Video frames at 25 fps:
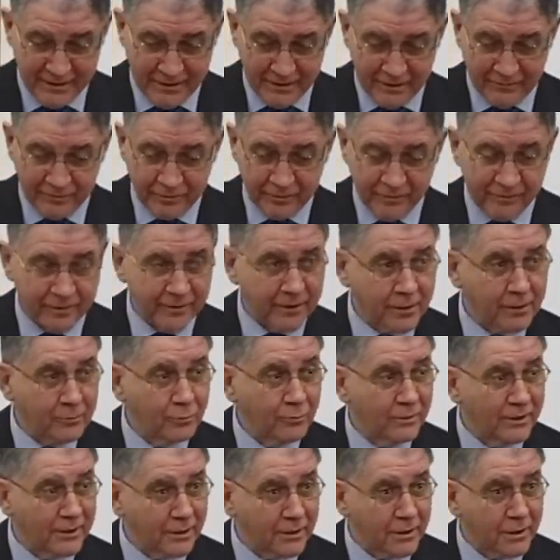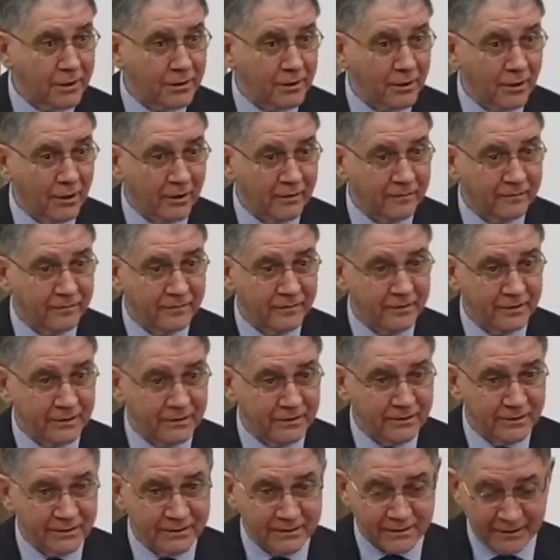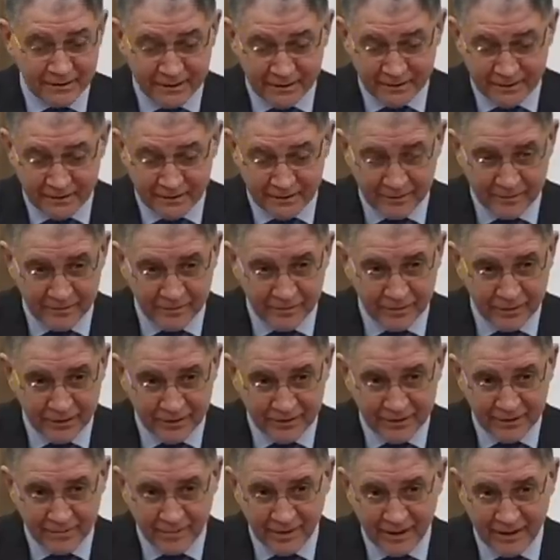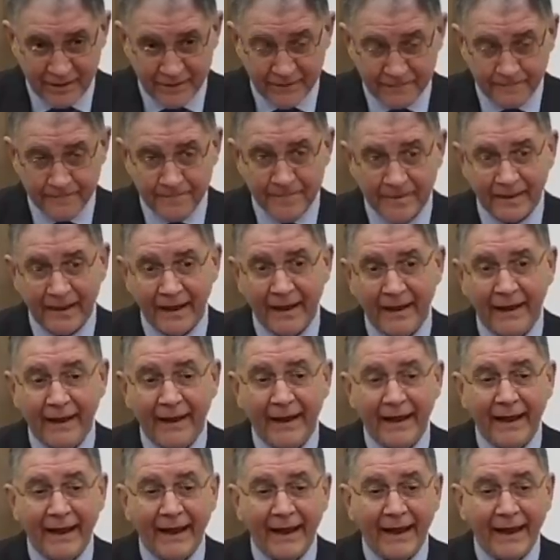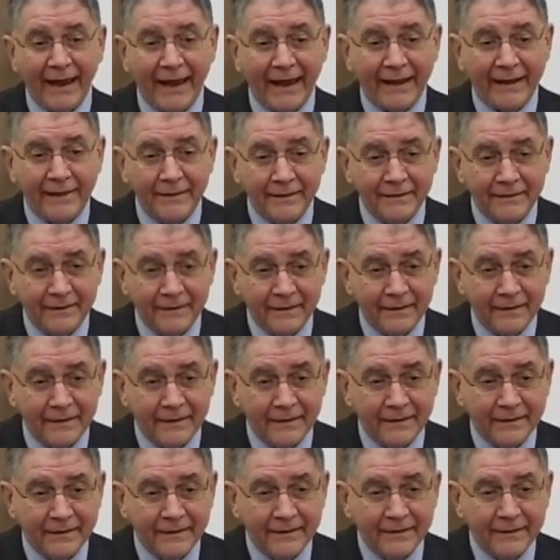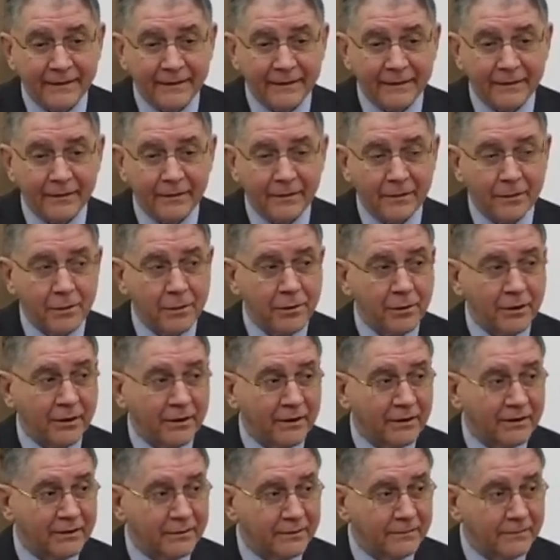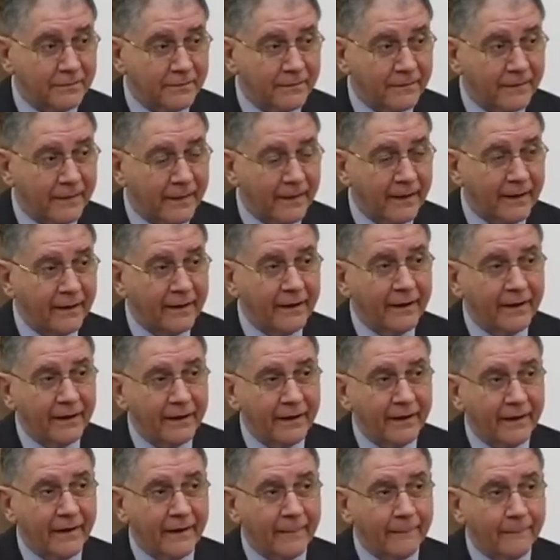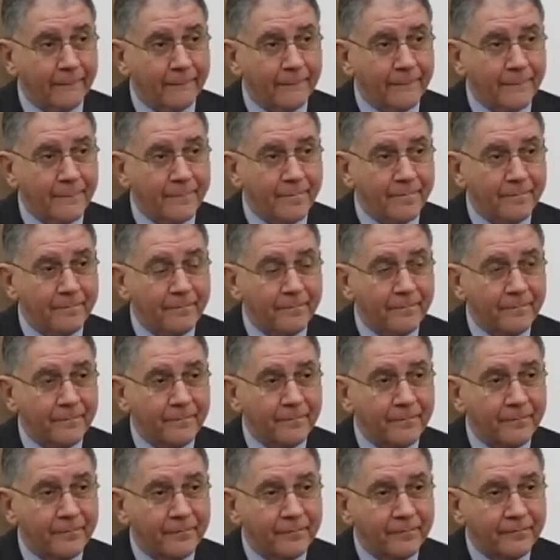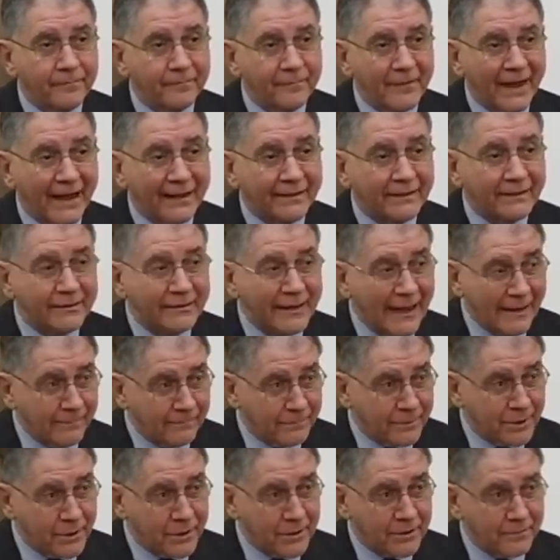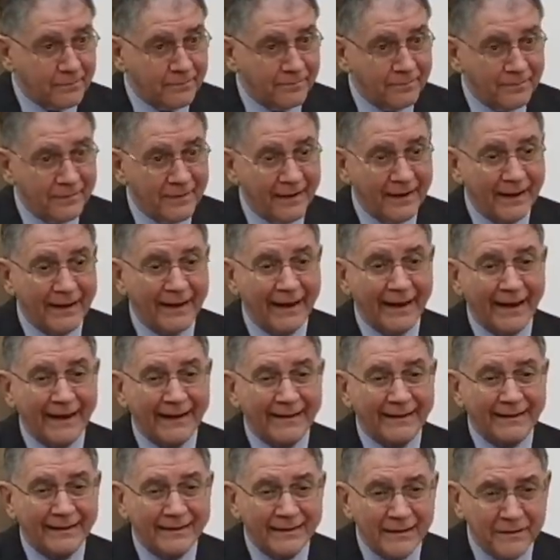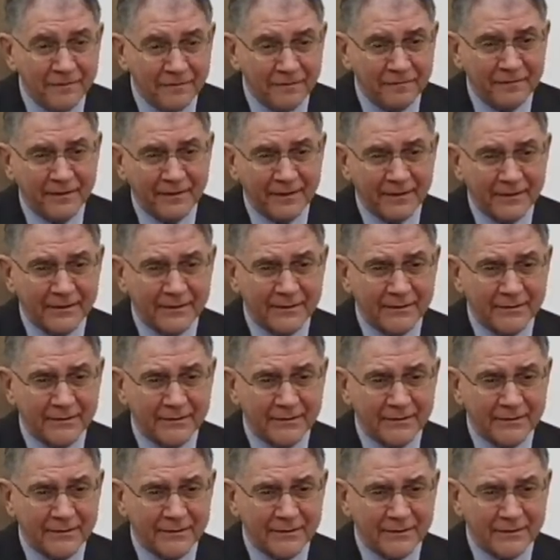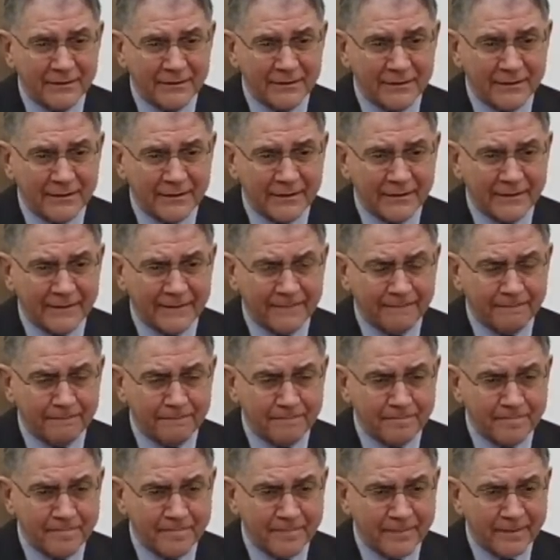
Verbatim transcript: of the first works of uh, Dietrich von Hildebrand. And uh, Söhngen um, attempt a, a different uh, um,